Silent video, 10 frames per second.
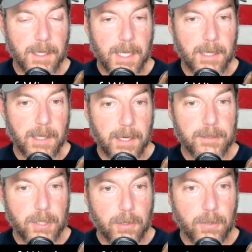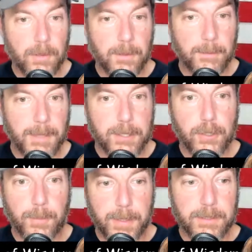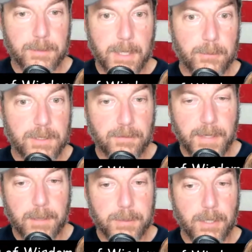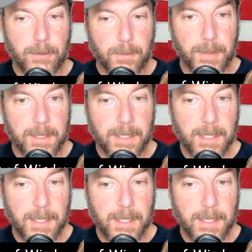And then in turn, make sure you're putting some notes in the firearms training notebook.